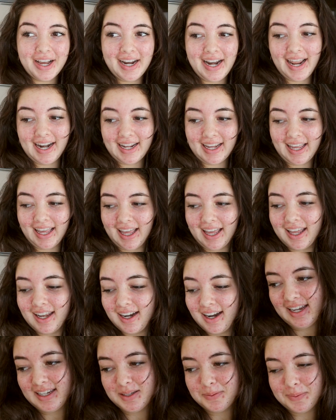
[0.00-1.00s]
Connecticut.
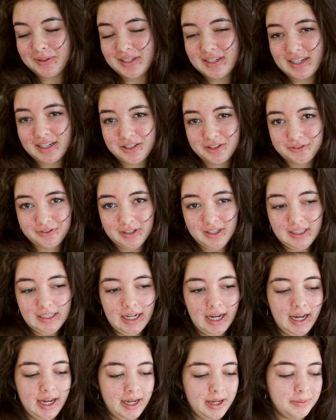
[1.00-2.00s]
It's been such a fun
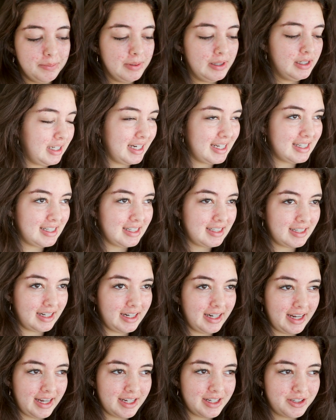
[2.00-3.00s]
time. Today's a
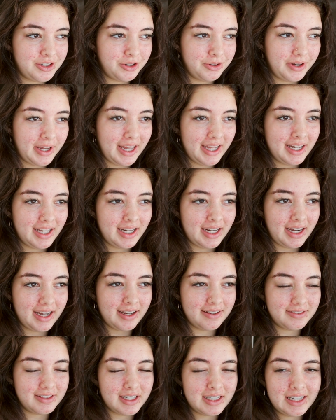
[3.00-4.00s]
Sunday, so Katie and I
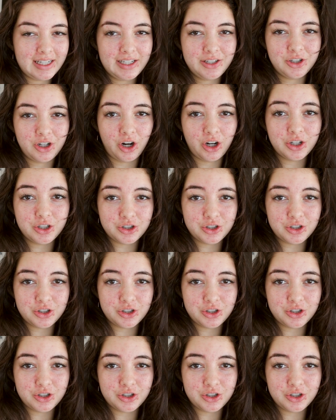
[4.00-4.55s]
have to teach our